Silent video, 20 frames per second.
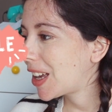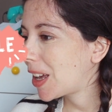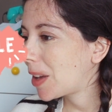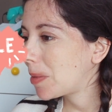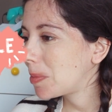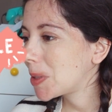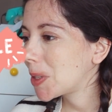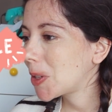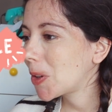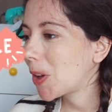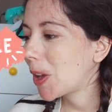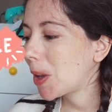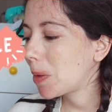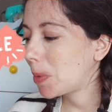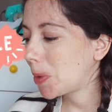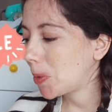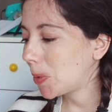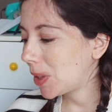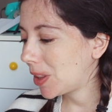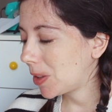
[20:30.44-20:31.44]
I'm so
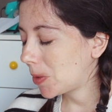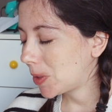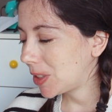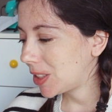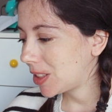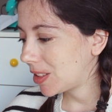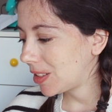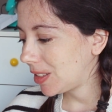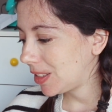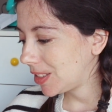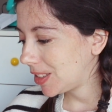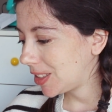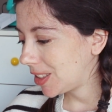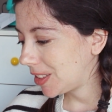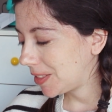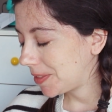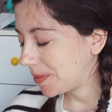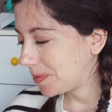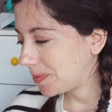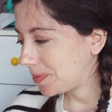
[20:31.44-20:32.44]
happy with the result.
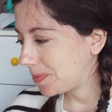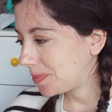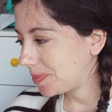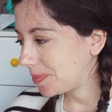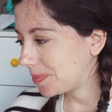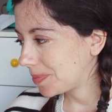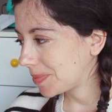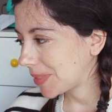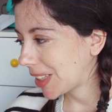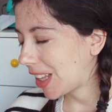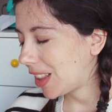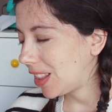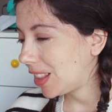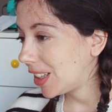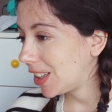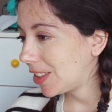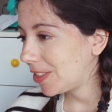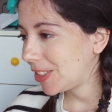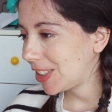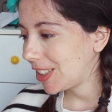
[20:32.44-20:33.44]
I
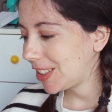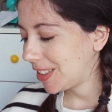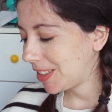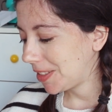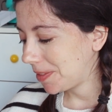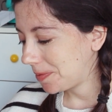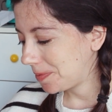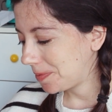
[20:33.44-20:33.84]
love it.